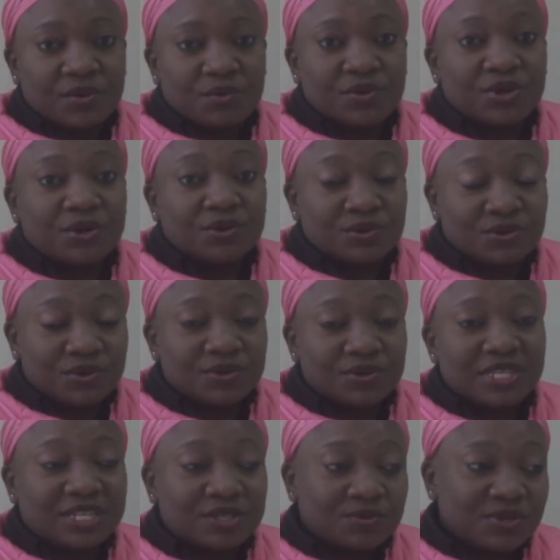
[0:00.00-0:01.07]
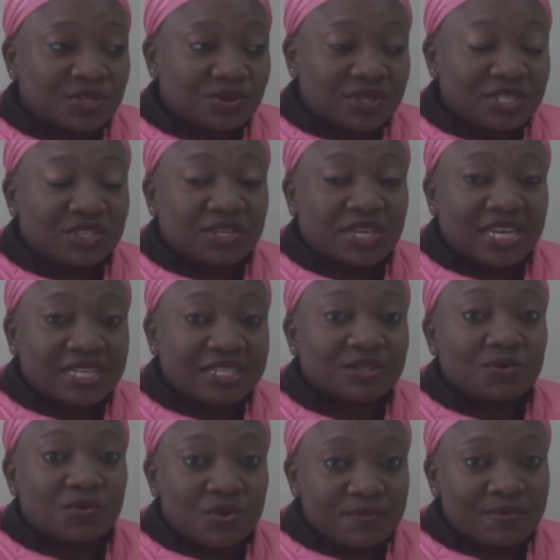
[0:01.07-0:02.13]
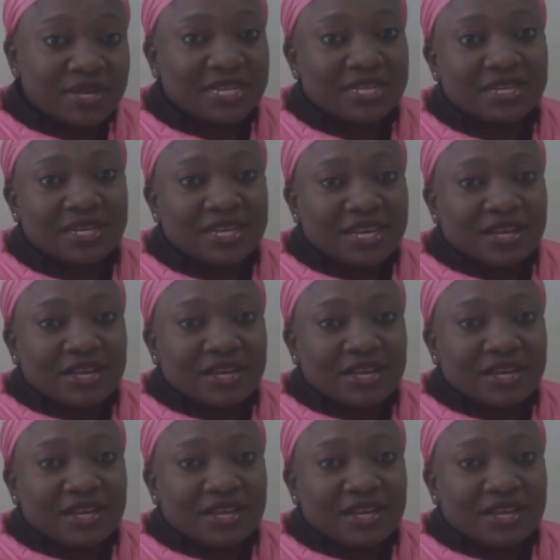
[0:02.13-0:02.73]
we all know that when you educate a woman,